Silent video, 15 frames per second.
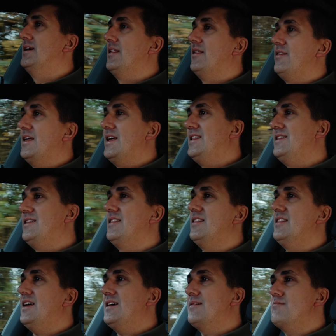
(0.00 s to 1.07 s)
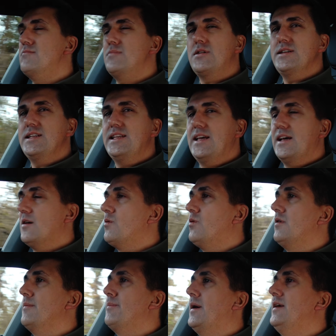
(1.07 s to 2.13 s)
then that might get
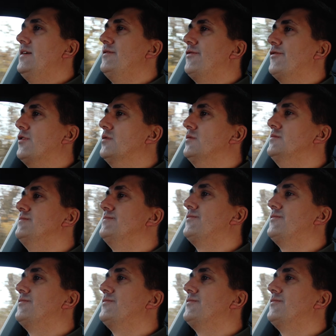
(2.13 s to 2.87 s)
quite painful.